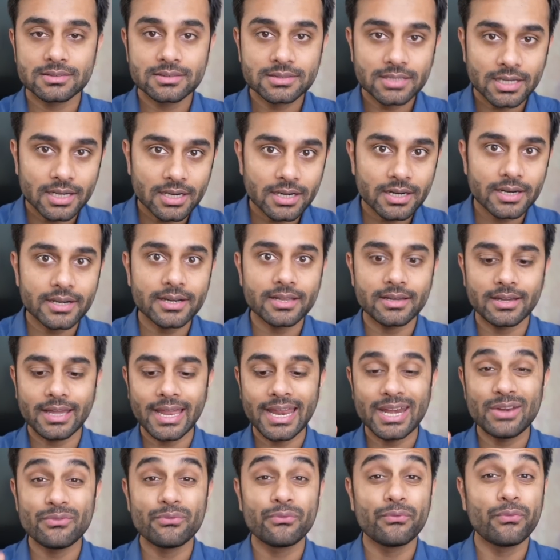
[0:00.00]
3rd
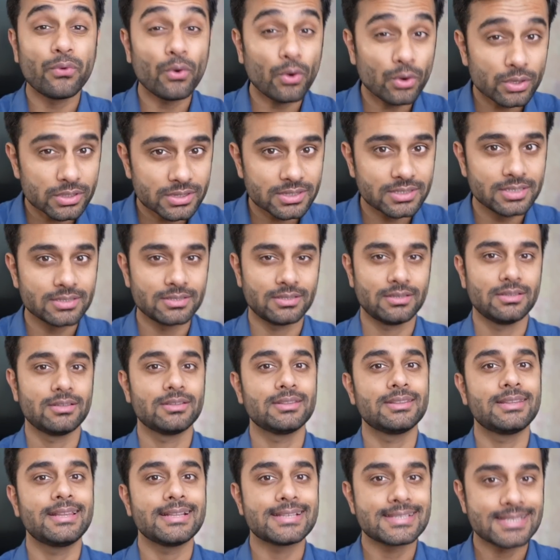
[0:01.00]
and 4th
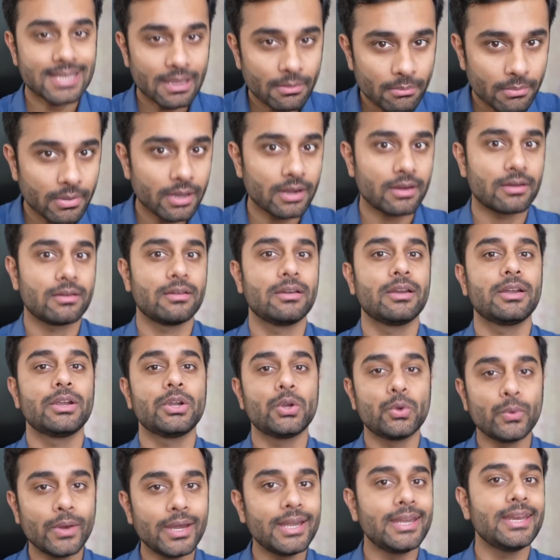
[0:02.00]
December
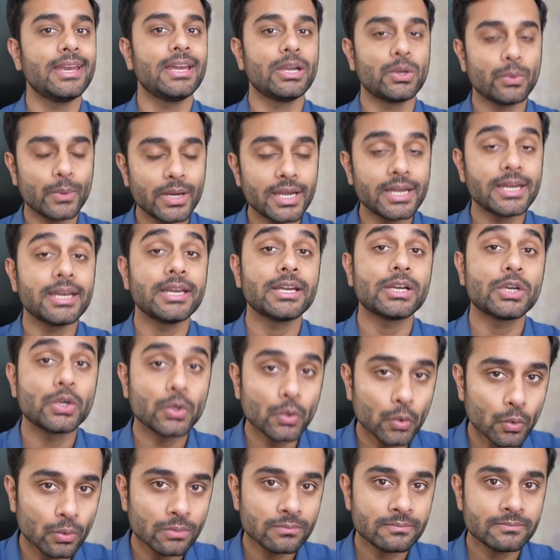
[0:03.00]

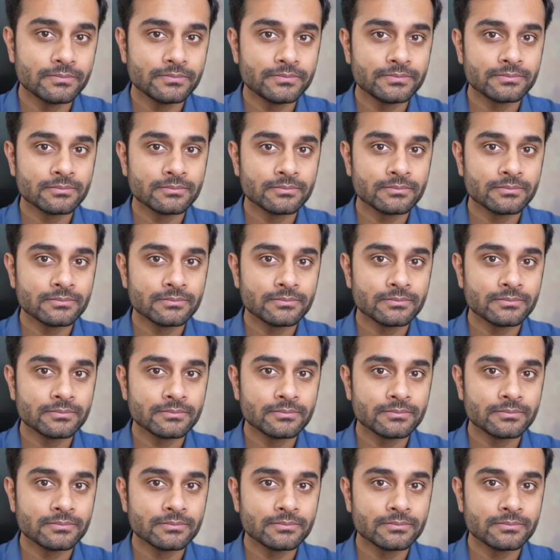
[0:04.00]
2022.